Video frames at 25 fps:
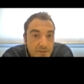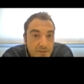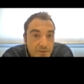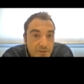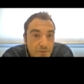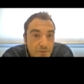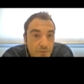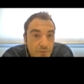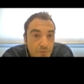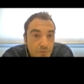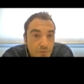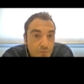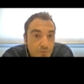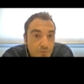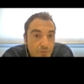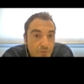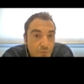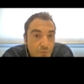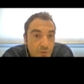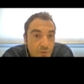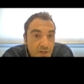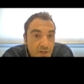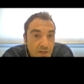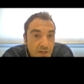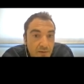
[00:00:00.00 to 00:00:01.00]
So you
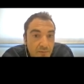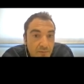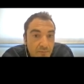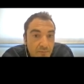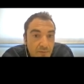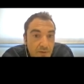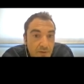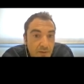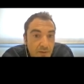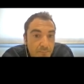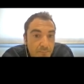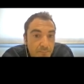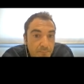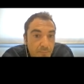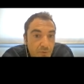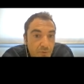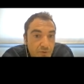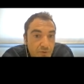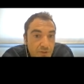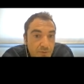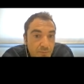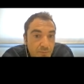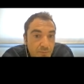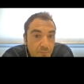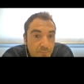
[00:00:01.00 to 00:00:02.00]
will have a
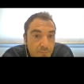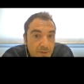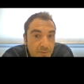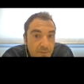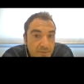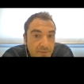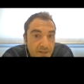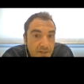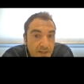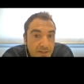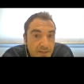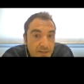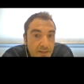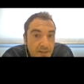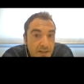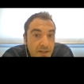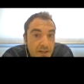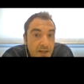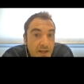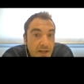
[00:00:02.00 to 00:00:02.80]
possible peptide.